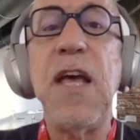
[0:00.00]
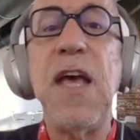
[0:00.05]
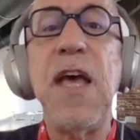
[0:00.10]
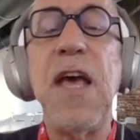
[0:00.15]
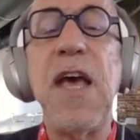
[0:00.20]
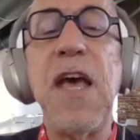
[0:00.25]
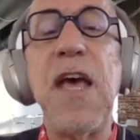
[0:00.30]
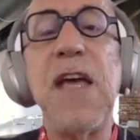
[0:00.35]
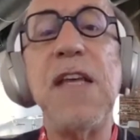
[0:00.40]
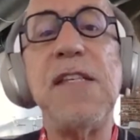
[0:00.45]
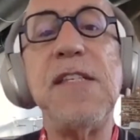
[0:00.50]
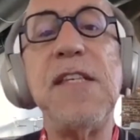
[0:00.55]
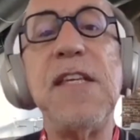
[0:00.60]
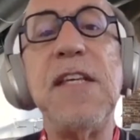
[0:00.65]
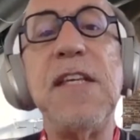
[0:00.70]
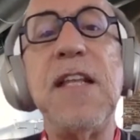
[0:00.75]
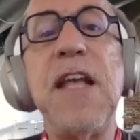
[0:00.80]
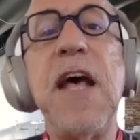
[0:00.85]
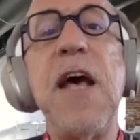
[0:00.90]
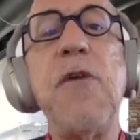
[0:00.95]

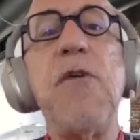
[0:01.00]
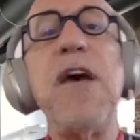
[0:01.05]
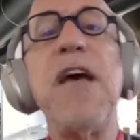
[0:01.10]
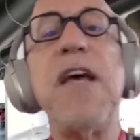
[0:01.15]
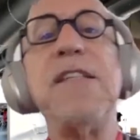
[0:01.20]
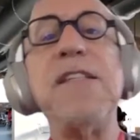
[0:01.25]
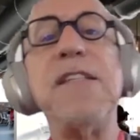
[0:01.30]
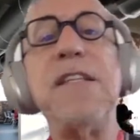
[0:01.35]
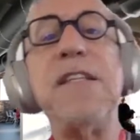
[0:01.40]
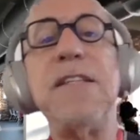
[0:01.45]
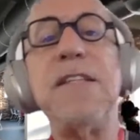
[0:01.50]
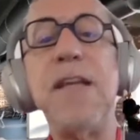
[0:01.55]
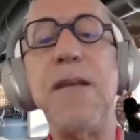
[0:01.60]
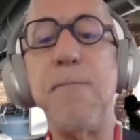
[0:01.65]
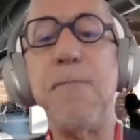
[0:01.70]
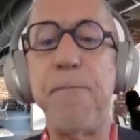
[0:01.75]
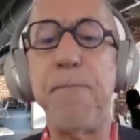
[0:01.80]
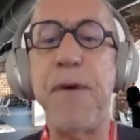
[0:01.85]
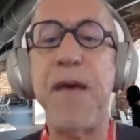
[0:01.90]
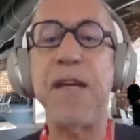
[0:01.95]
how has it
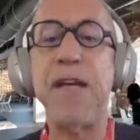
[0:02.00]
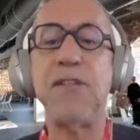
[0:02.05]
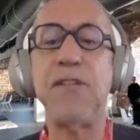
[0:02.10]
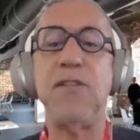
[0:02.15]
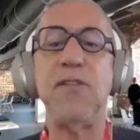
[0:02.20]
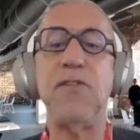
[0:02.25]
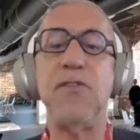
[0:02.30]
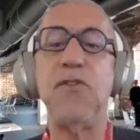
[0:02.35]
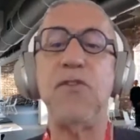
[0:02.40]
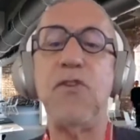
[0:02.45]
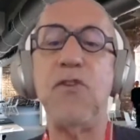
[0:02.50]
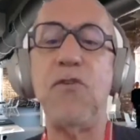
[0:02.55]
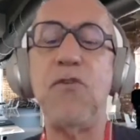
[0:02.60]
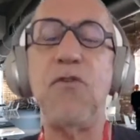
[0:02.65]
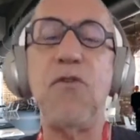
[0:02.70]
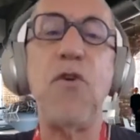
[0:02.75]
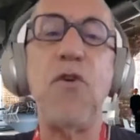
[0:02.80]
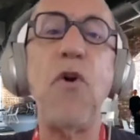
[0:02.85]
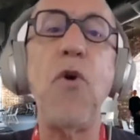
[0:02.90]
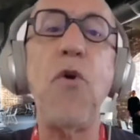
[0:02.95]
impacted
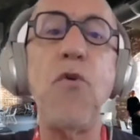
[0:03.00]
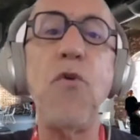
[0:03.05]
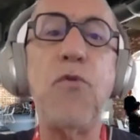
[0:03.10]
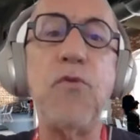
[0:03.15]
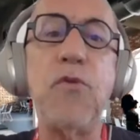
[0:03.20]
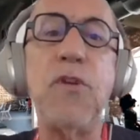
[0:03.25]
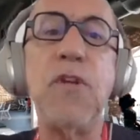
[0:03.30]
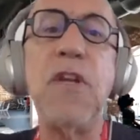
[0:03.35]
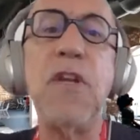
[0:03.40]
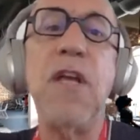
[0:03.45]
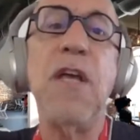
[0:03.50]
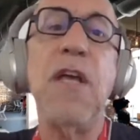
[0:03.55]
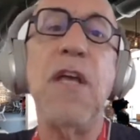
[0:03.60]
your own